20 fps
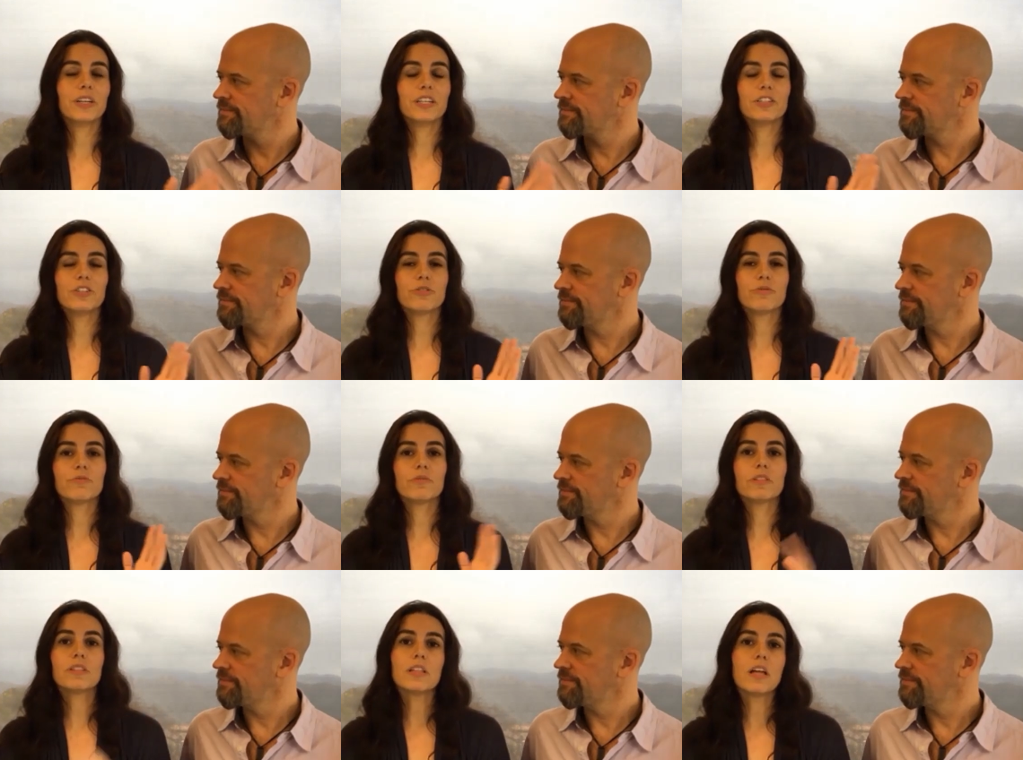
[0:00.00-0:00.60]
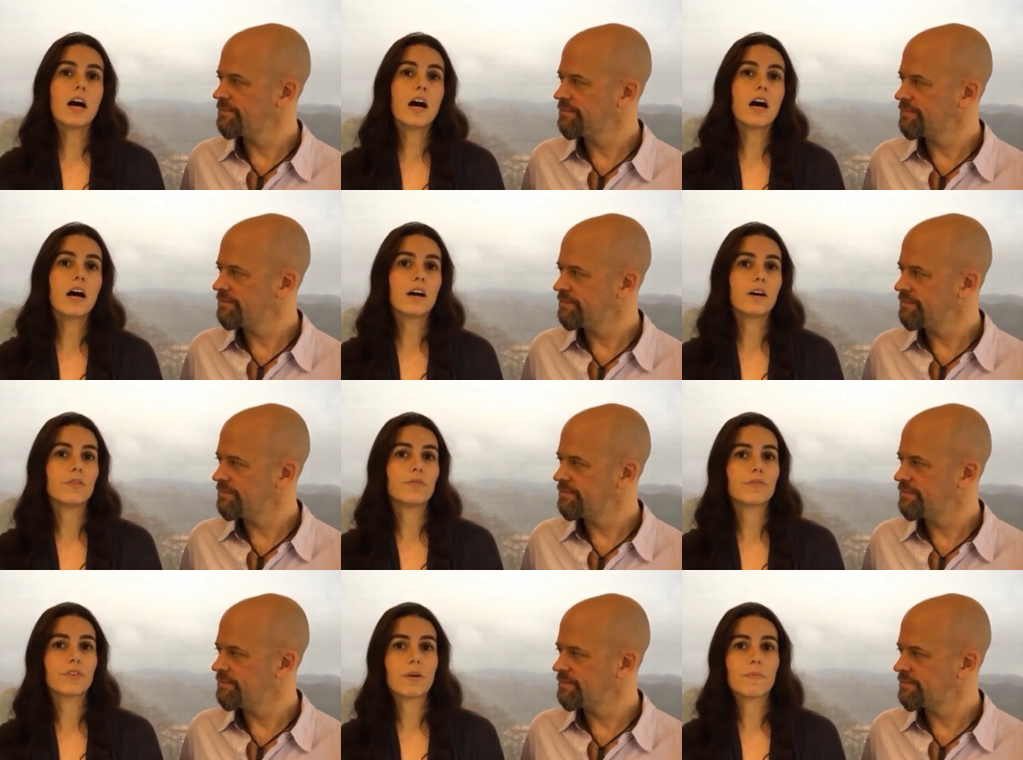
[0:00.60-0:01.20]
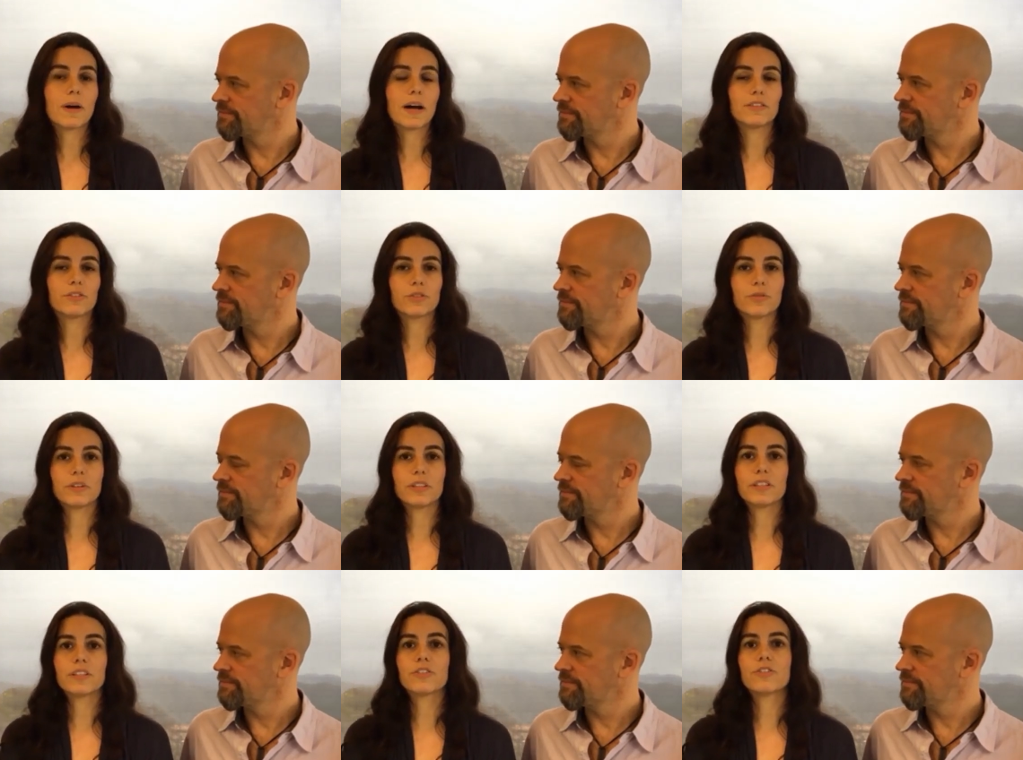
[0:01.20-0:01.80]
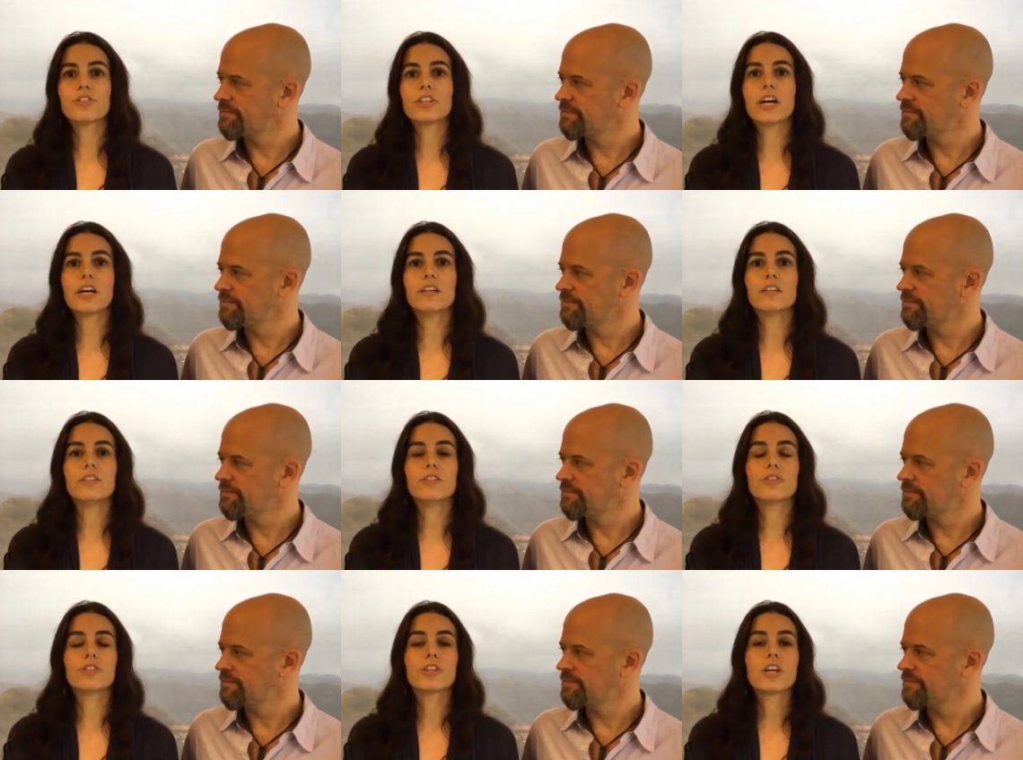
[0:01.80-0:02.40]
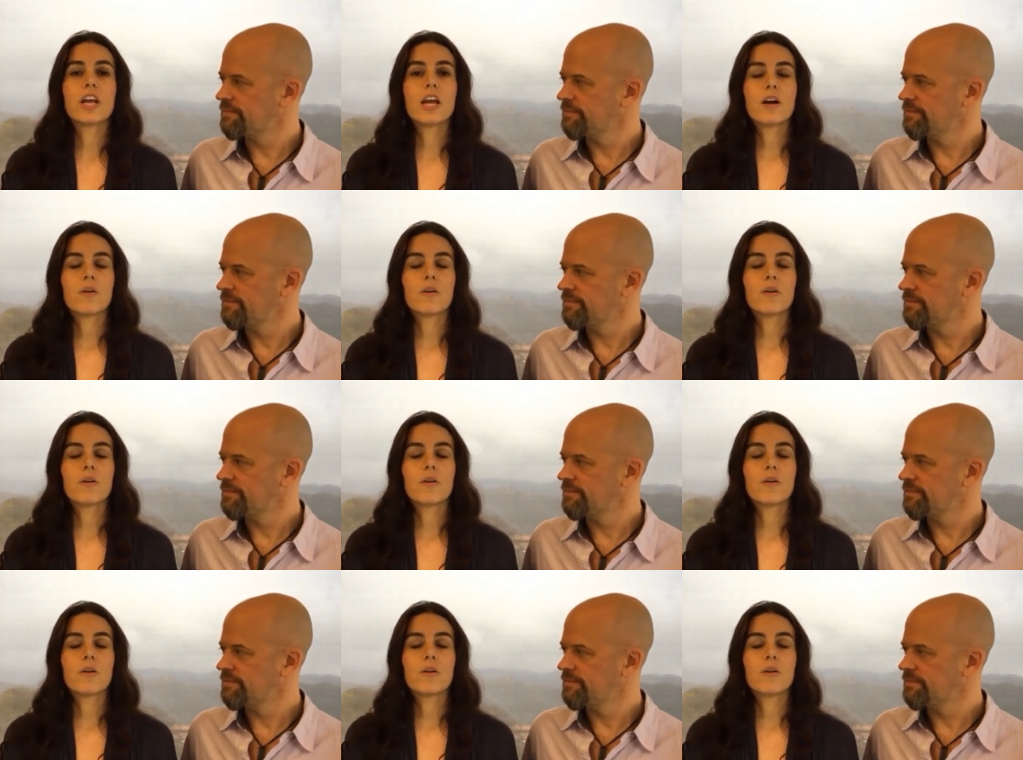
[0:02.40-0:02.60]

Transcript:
Speaker 1: What did you love about doing this challenge?